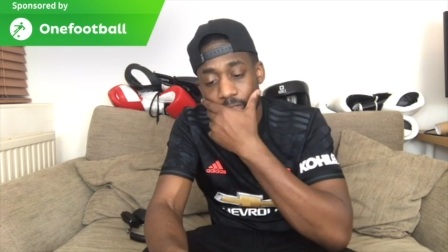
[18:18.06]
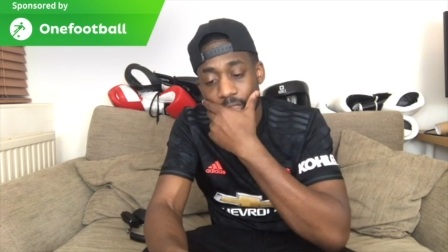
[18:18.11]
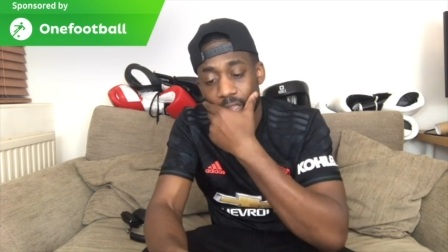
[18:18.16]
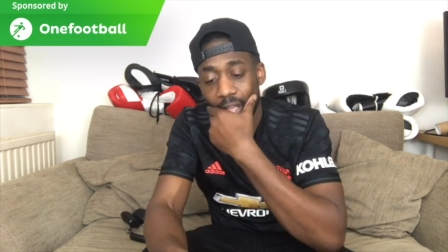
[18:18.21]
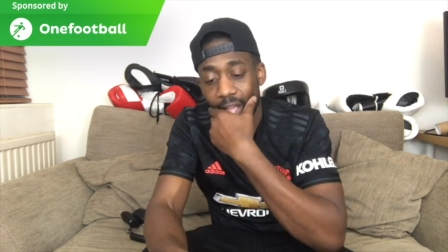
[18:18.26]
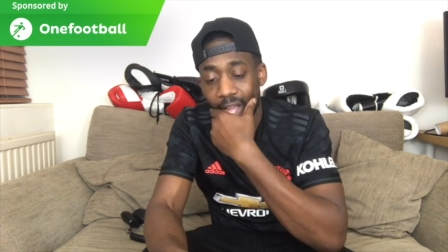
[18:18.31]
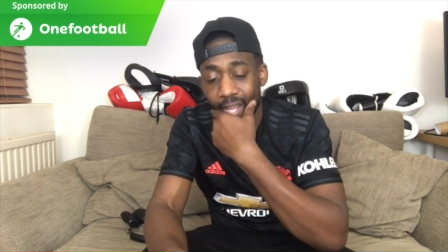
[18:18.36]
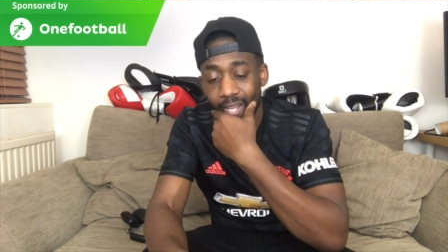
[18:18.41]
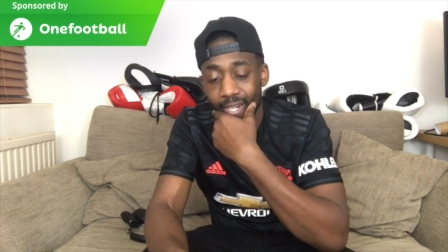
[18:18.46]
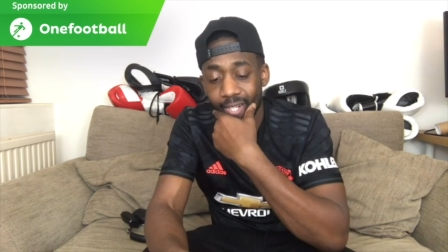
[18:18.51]

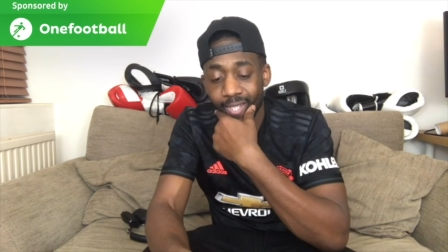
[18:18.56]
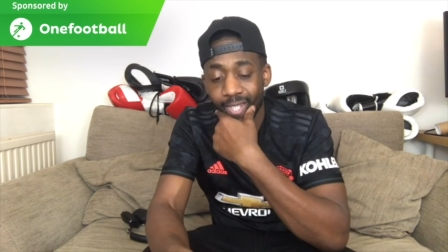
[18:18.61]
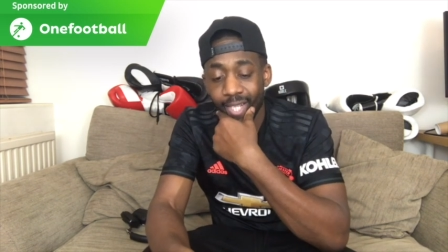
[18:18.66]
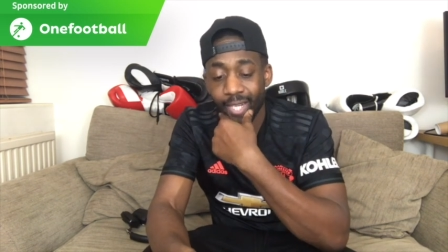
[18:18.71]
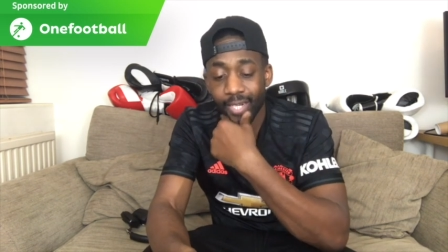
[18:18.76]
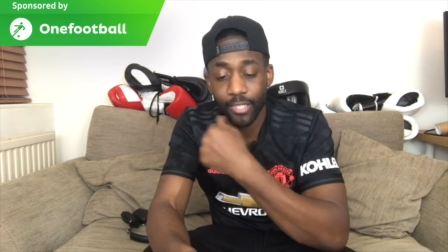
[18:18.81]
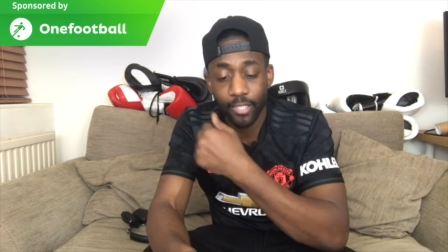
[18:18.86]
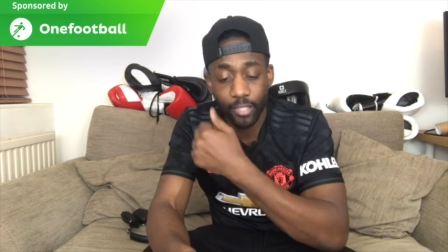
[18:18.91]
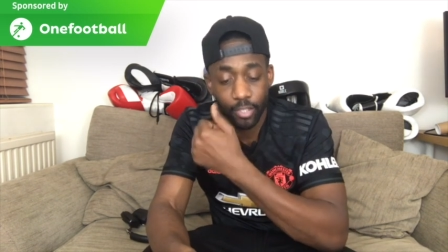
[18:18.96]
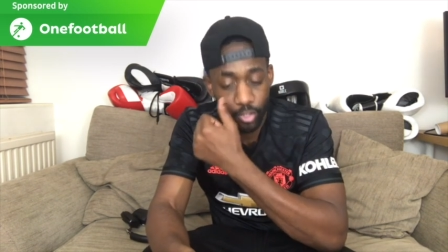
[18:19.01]
At
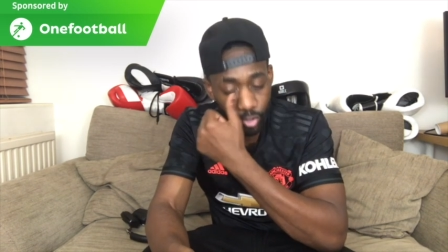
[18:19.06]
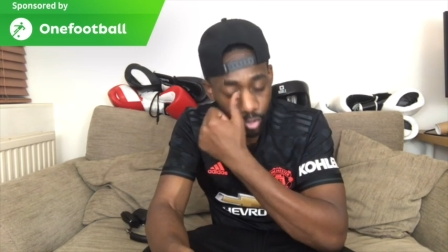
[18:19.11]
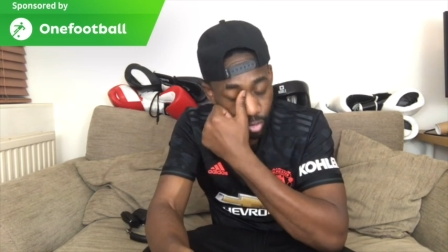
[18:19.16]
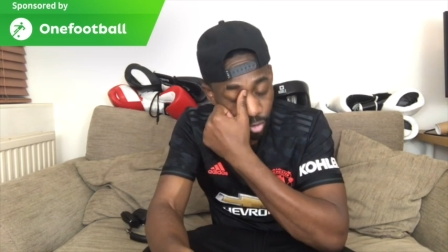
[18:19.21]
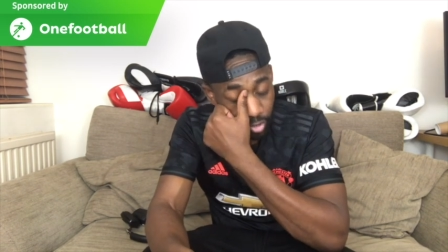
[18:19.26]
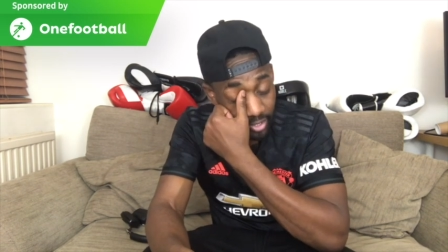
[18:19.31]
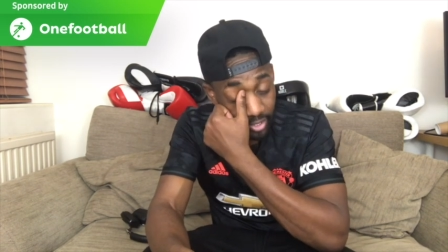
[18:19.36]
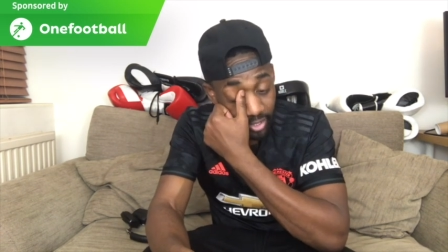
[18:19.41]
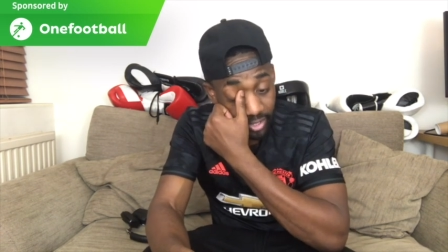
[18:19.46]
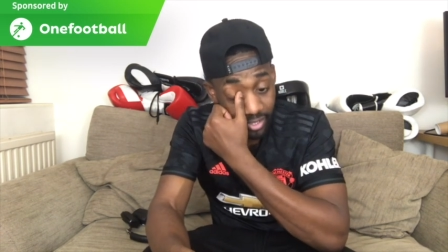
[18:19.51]
Dennis
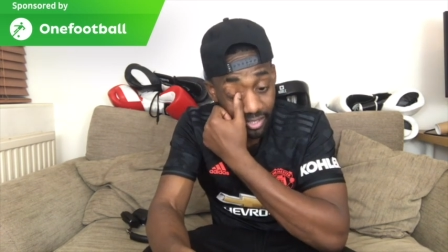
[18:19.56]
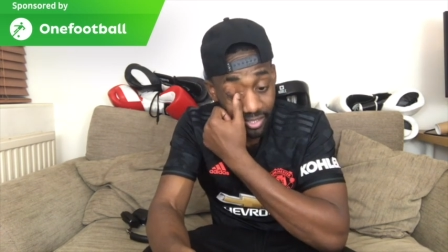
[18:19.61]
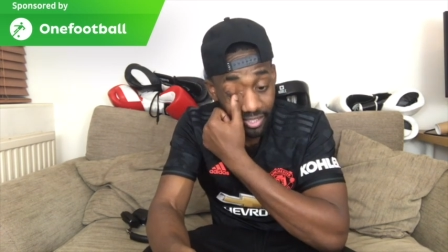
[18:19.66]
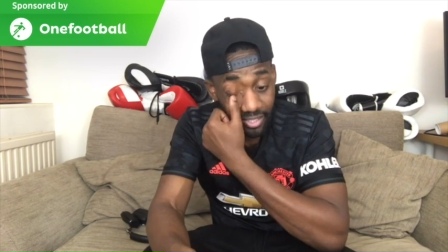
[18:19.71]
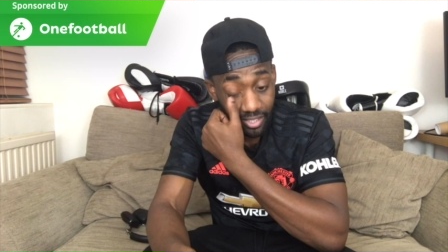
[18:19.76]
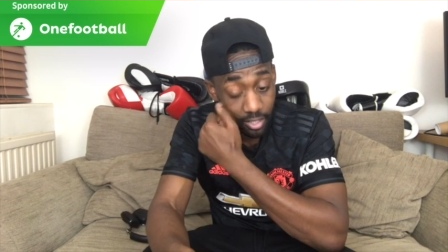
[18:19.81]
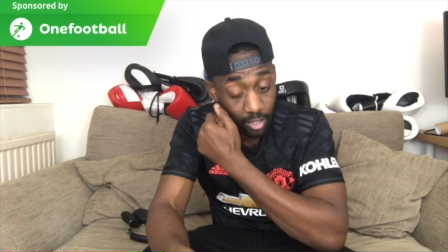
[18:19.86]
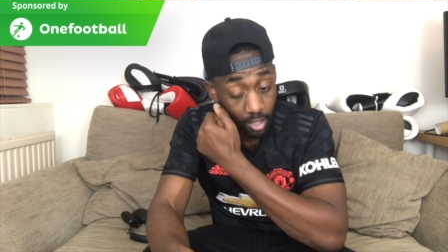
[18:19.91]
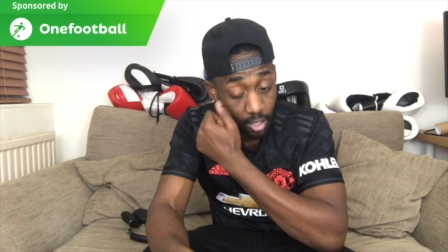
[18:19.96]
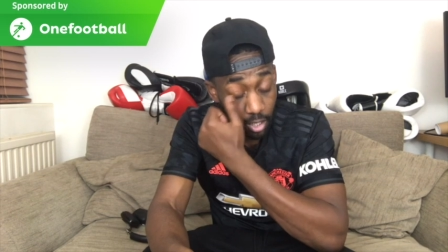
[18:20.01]
Joyce,
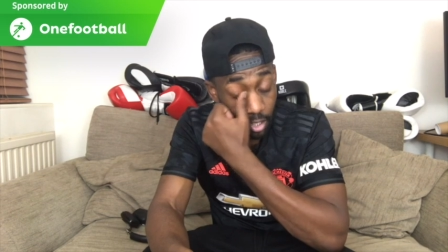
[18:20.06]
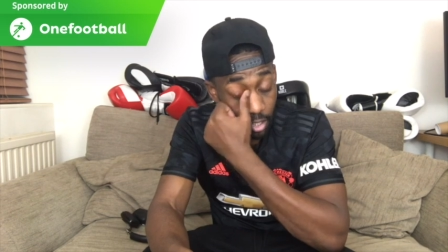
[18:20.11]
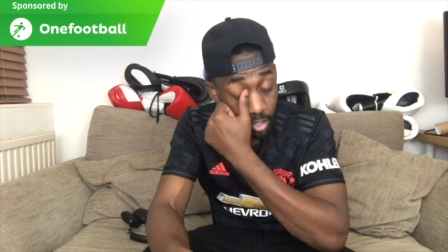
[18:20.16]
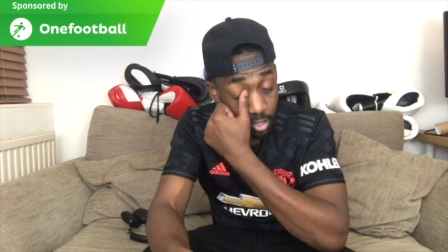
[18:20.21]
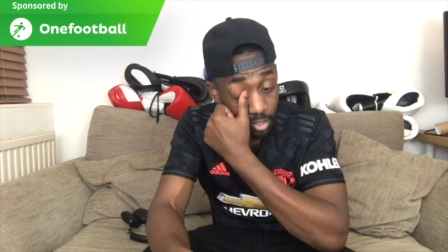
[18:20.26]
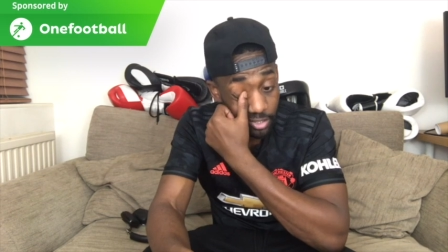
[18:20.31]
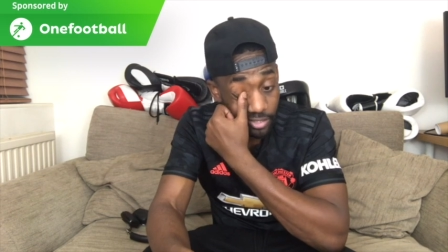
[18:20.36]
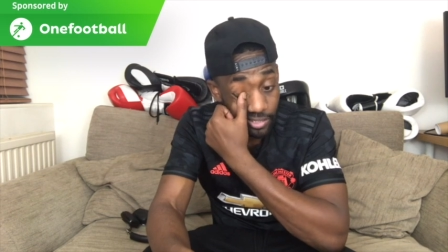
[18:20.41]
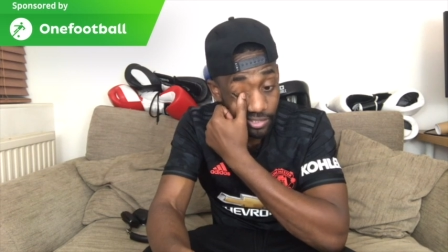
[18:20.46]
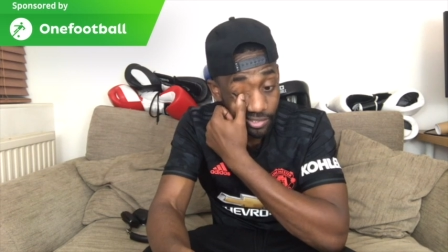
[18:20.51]

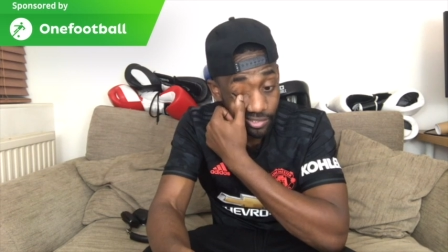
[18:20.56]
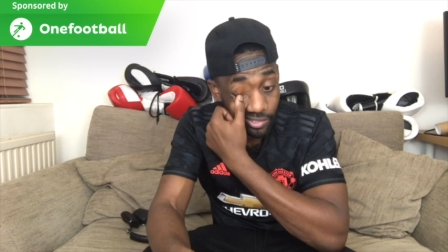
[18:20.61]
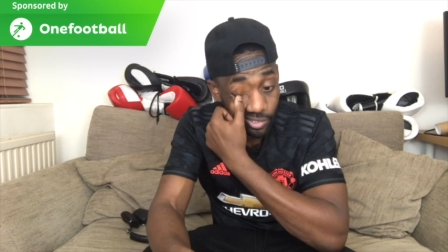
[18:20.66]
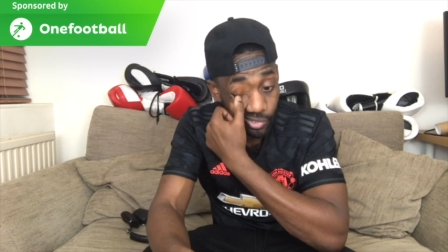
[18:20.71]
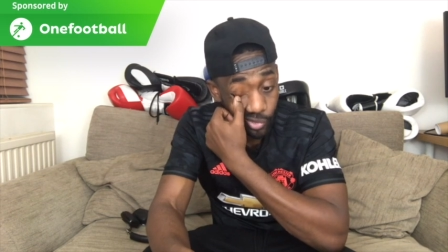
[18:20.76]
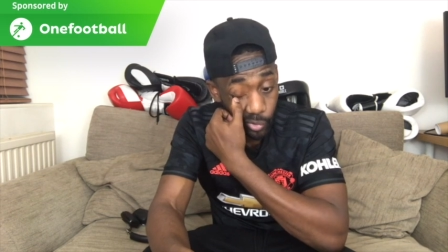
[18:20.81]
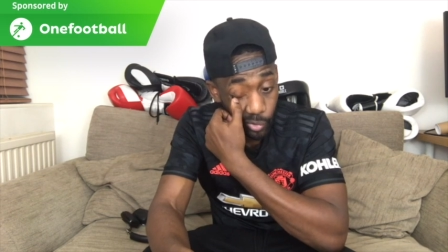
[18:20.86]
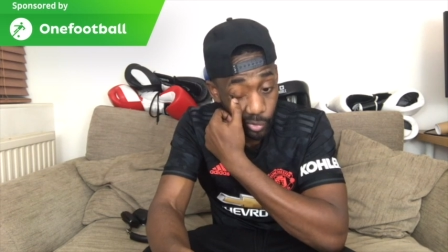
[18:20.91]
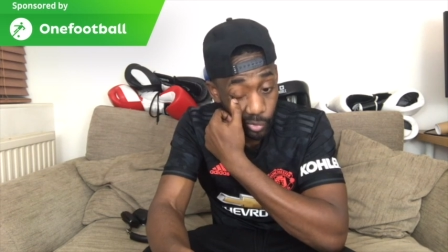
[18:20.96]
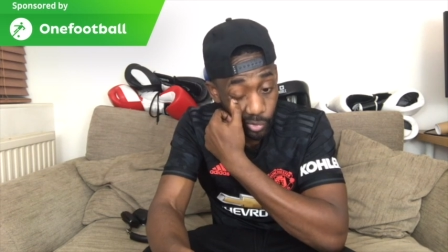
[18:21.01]
Haaland to
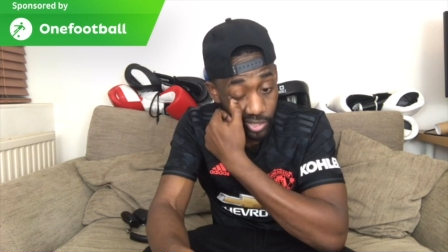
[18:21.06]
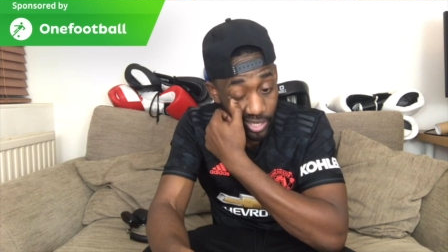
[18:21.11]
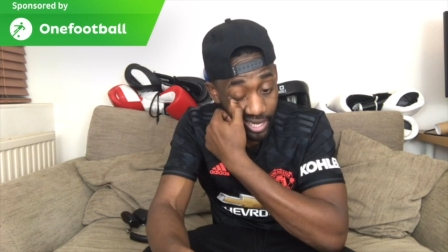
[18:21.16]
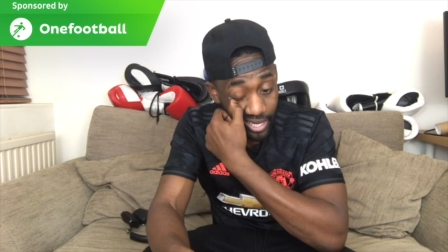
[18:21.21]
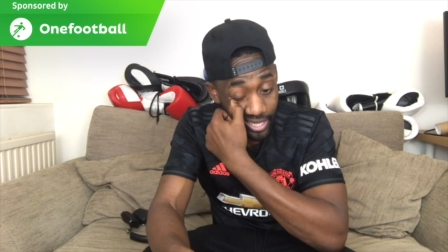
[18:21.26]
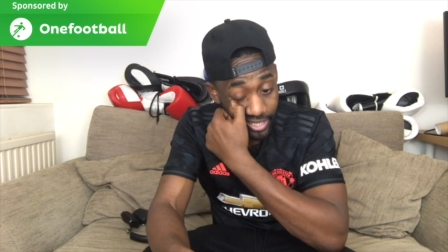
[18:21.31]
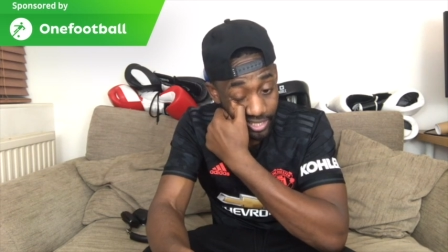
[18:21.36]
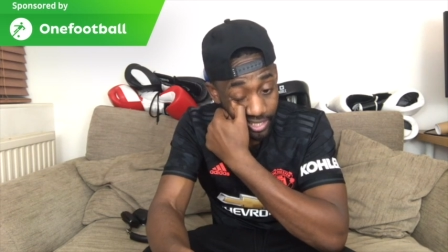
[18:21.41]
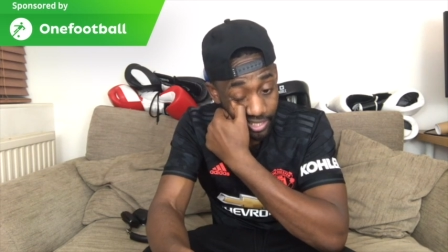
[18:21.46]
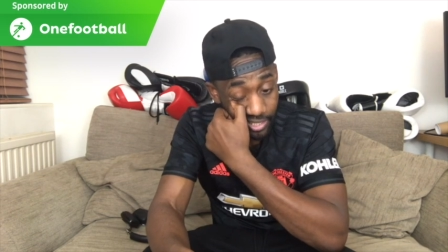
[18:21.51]

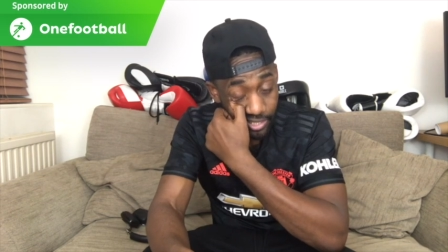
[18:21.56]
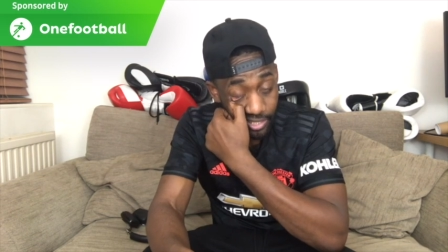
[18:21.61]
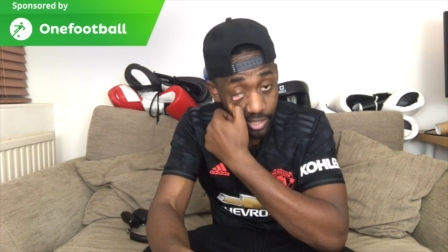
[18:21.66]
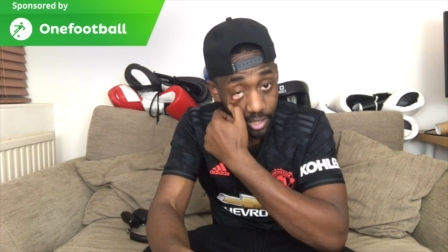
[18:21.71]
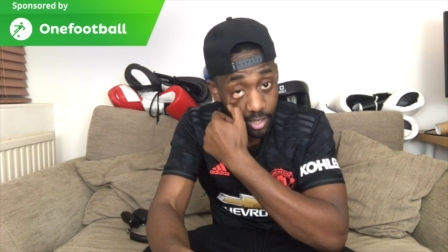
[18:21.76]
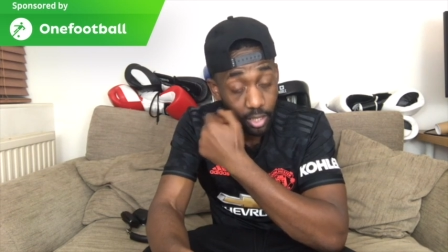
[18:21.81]
United.